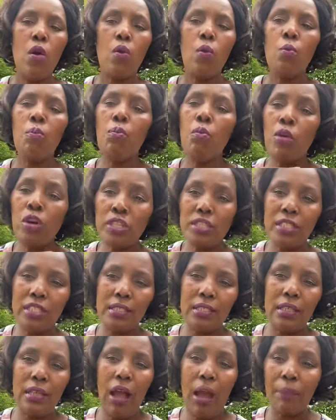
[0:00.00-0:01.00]

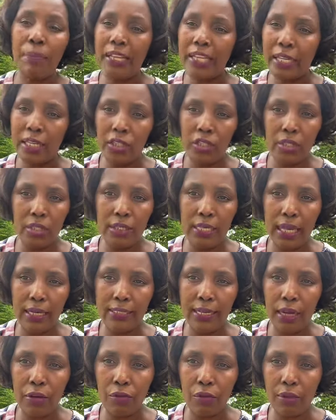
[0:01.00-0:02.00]
most applications are
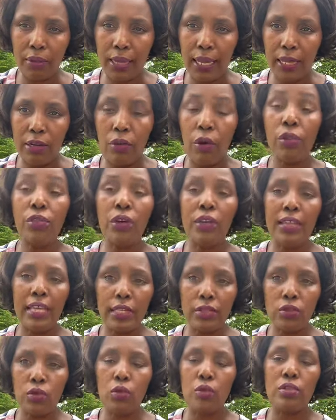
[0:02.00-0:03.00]
done online although there are
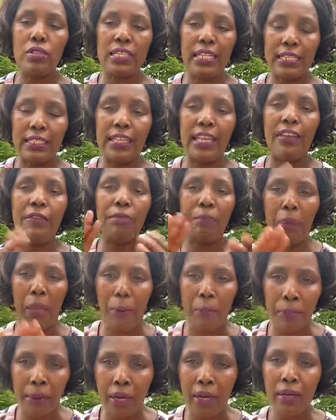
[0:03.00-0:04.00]
schools that give
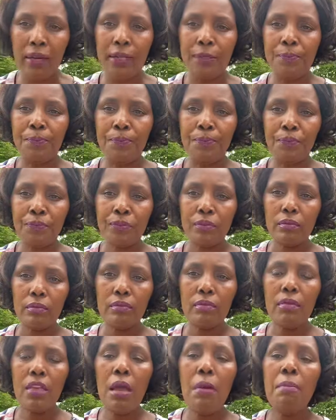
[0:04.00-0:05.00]
paper
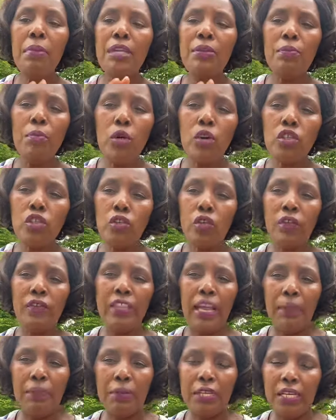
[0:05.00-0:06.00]
but most of
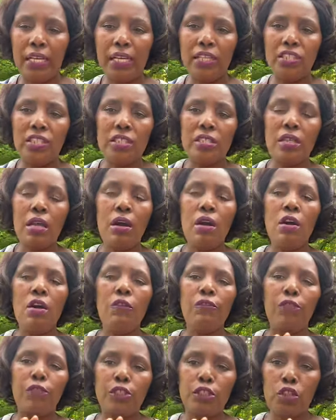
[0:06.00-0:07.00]
the applications
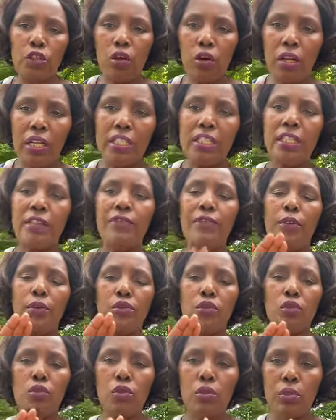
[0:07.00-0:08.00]
for scholarship for
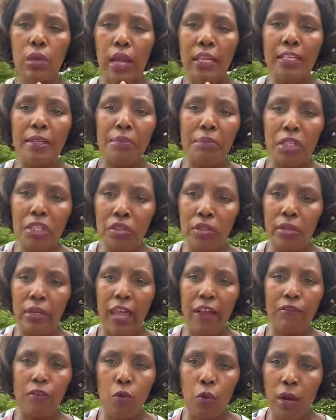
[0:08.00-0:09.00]
admission
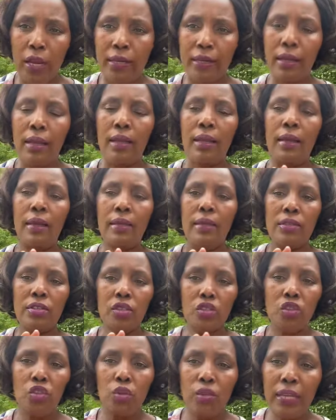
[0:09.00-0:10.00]
f1
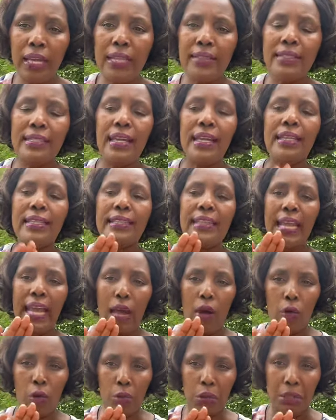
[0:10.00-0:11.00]
students they
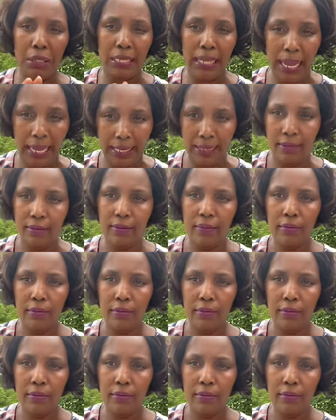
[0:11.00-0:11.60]
are online